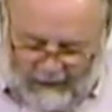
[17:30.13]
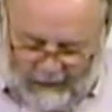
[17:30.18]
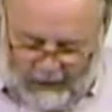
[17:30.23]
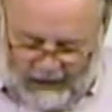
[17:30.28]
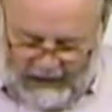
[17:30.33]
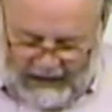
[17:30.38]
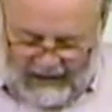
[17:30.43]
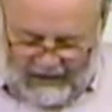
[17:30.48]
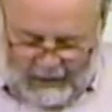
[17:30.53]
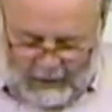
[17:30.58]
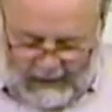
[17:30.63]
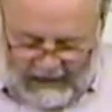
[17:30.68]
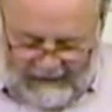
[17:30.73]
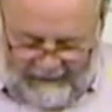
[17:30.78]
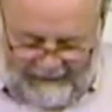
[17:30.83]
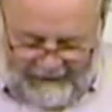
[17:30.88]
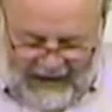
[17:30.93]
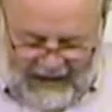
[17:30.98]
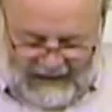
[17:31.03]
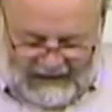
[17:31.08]
For Israel
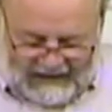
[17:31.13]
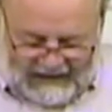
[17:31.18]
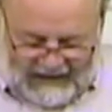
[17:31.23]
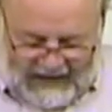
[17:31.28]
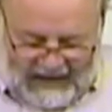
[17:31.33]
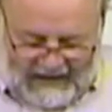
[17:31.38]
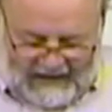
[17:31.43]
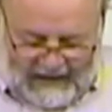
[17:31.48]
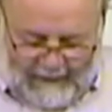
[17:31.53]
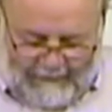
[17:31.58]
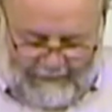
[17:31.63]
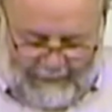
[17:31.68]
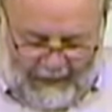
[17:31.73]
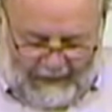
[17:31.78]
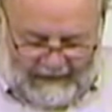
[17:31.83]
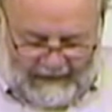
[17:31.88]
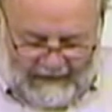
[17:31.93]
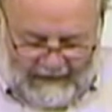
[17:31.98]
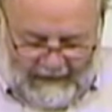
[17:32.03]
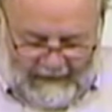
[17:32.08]
and Philistines had
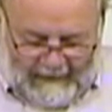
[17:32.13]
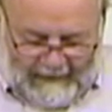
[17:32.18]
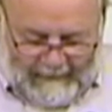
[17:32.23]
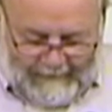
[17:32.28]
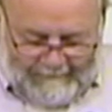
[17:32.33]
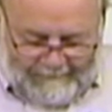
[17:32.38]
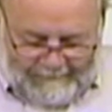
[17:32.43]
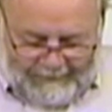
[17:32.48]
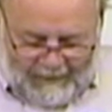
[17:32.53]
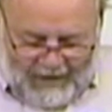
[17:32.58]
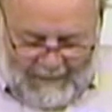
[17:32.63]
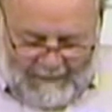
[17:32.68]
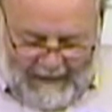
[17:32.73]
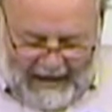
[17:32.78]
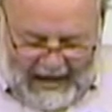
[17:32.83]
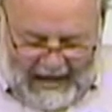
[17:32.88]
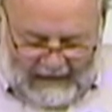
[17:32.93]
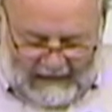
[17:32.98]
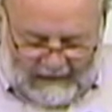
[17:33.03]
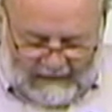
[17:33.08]
put the
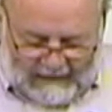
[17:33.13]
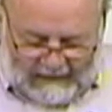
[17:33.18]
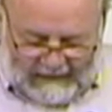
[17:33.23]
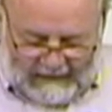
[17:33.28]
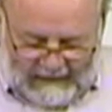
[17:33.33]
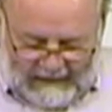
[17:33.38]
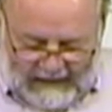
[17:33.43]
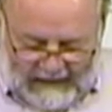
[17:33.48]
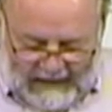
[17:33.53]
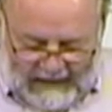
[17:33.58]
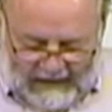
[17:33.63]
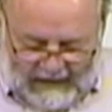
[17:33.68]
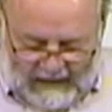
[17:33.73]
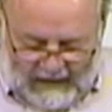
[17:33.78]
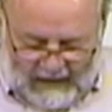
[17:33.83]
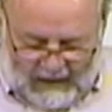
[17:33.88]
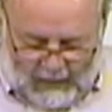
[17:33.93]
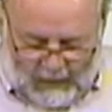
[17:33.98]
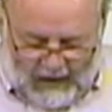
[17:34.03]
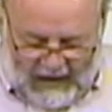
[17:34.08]
battle in
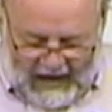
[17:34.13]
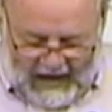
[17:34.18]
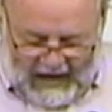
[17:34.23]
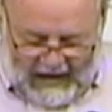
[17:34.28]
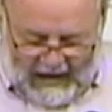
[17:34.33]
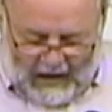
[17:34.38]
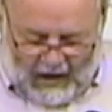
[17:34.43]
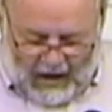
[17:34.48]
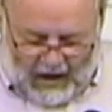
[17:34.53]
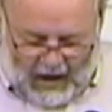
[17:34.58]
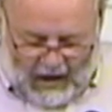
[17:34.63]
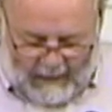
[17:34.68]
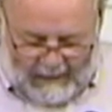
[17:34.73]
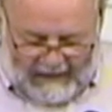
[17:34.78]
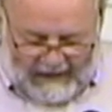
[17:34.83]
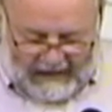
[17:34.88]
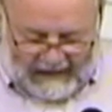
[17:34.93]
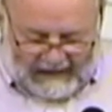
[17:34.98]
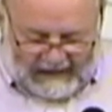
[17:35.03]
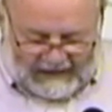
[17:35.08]
array,
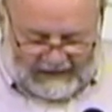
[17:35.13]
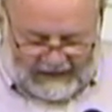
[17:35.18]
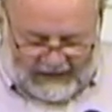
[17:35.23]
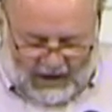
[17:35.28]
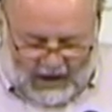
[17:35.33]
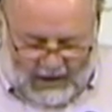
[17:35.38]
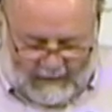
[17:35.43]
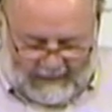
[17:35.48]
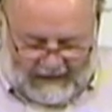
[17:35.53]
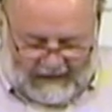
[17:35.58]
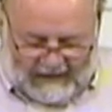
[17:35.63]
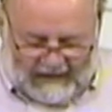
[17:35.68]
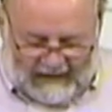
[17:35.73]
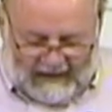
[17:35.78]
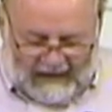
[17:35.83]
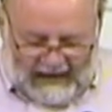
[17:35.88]
army against army.